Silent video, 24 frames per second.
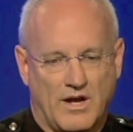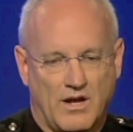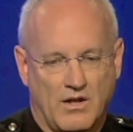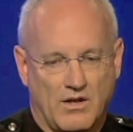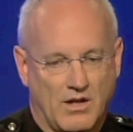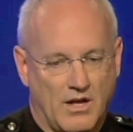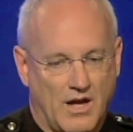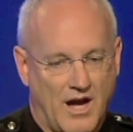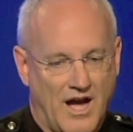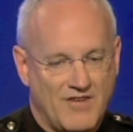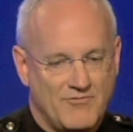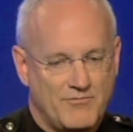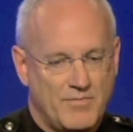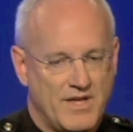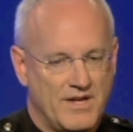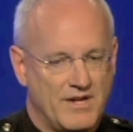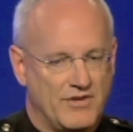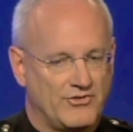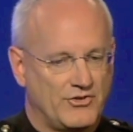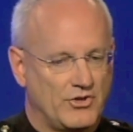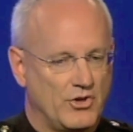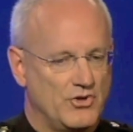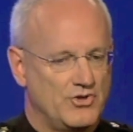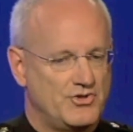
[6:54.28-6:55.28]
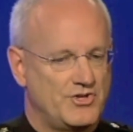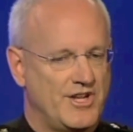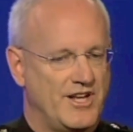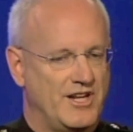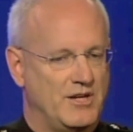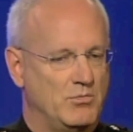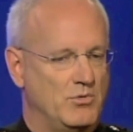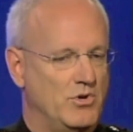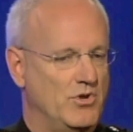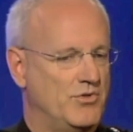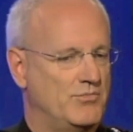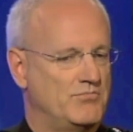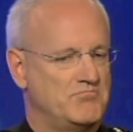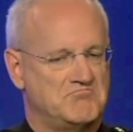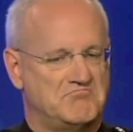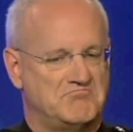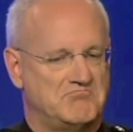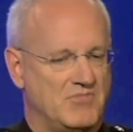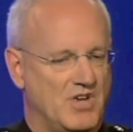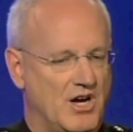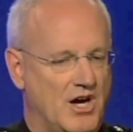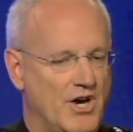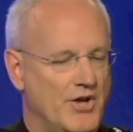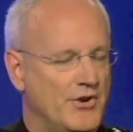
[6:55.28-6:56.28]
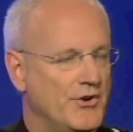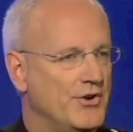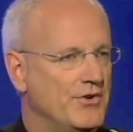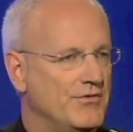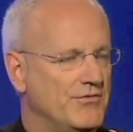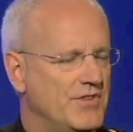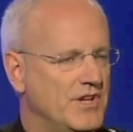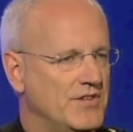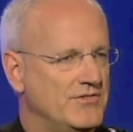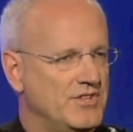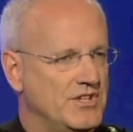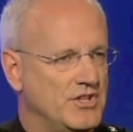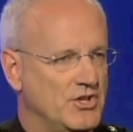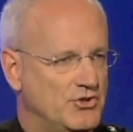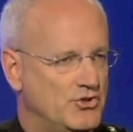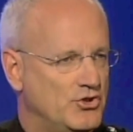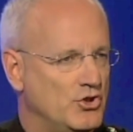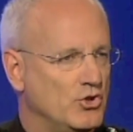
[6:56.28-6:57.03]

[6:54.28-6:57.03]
Well, I've been associated with 150 to